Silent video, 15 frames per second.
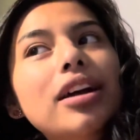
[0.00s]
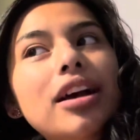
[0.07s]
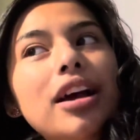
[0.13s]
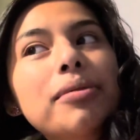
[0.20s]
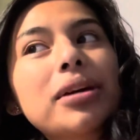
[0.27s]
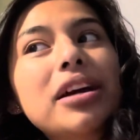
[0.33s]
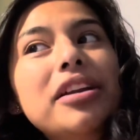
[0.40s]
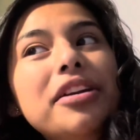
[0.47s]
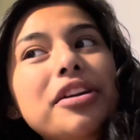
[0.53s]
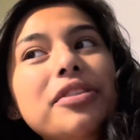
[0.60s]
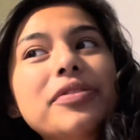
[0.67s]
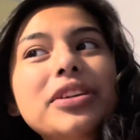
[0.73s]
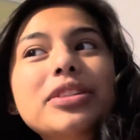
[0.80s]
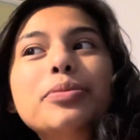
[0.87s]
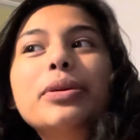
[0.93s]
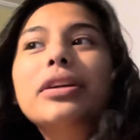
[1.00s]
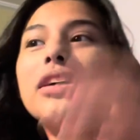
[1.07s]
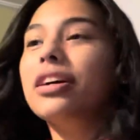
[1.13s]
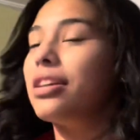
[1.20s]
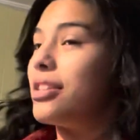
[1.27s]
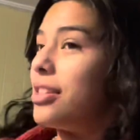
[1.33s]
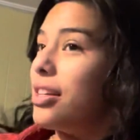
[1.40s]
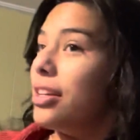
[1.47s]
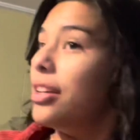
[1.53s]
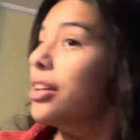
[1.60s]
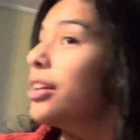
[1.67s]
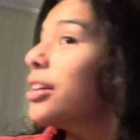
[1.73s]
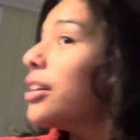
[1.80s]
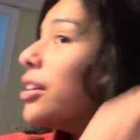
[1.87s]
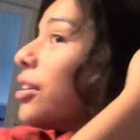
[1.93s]
I'm kind of nervous because
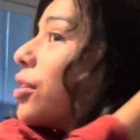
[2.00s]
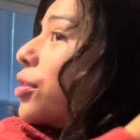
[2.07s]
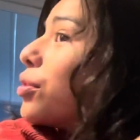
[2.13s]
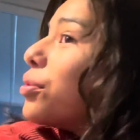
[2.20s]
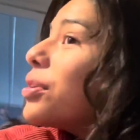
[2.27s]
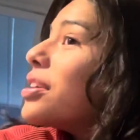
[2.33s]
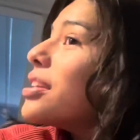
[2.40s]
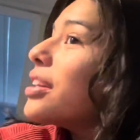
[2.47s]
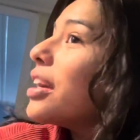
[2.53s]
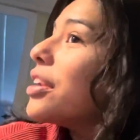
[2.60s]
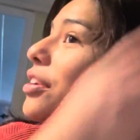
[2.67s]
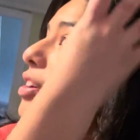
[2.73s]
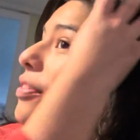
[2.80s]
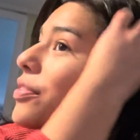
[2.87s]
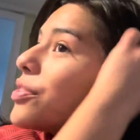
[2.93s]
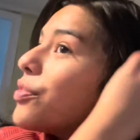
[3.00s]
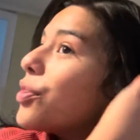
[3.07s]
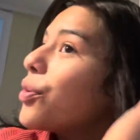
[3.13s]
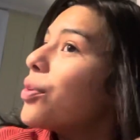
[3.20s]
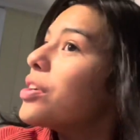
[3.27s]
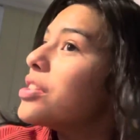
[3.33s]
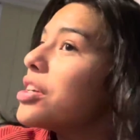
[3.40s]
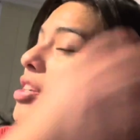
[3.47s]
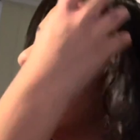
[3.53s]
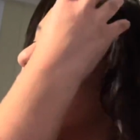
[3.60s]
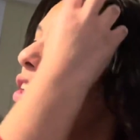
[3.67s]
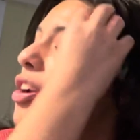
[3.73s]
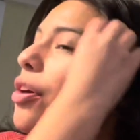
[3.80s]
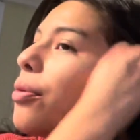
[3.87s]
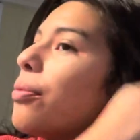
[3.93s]
who doesn't get nervous for an orientation? I
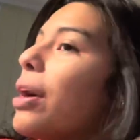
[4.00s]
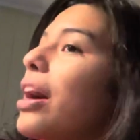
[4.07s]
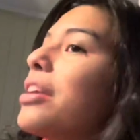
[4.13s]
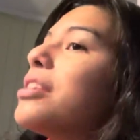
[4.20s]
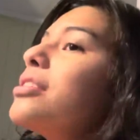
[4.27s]
don't know. I